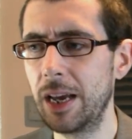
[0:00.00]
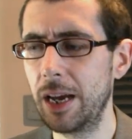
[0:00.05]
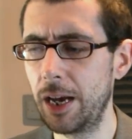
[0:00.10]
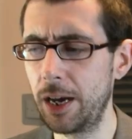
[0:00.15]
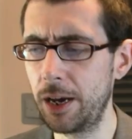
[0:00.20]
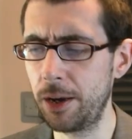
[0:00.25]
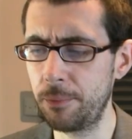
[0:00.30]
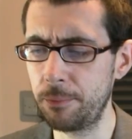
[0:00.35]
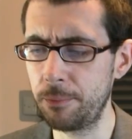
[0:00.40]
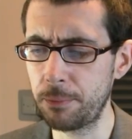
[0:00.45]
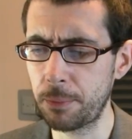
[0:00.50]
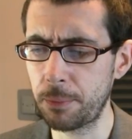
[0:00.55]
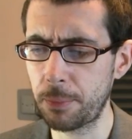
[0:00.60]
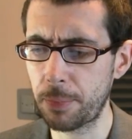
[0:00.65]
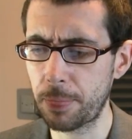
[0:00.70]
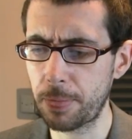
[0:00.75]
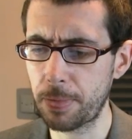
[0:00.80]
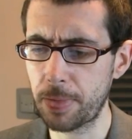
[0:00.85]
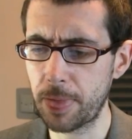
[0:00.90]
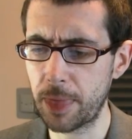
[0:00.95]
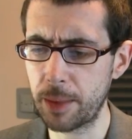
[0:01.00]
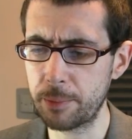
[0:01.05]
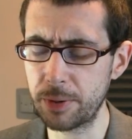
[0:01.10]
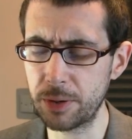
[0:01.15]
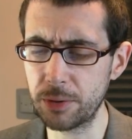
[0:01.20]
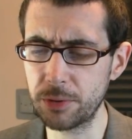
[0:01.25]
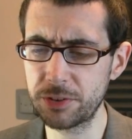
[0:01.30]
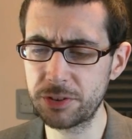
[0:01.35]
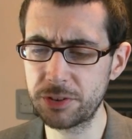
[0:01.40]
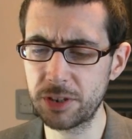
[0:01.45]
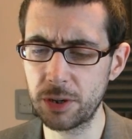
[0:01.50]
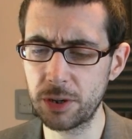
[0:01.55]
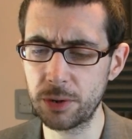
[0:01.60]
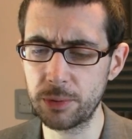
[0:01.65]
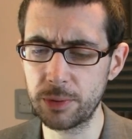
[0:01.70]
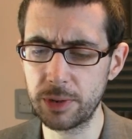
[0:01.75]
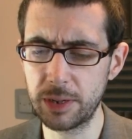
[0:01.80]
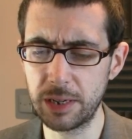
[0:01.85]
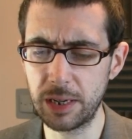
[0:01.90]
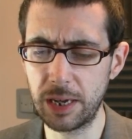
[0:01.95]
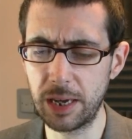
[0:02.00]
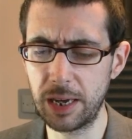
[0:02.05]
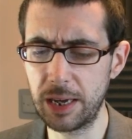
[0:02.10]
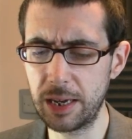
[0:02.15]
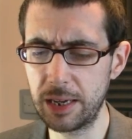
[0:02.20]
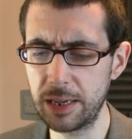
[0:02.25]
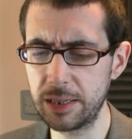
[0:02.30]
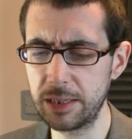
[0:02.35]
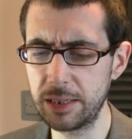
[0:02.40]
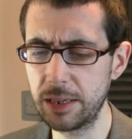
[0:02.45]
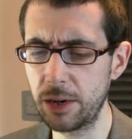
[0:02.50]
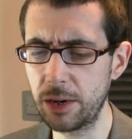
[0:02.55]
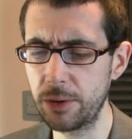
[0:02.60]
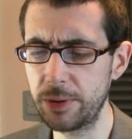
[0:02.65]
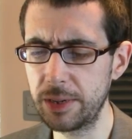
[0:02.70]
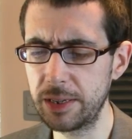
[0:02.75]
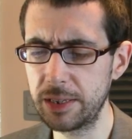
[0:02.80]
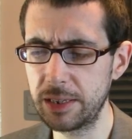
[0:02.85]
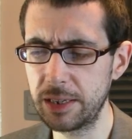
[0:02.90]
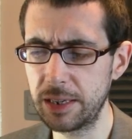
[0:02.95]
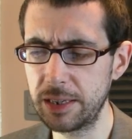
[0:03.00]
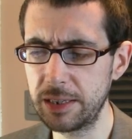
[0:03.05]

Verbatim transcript: Um, But also, you know, it,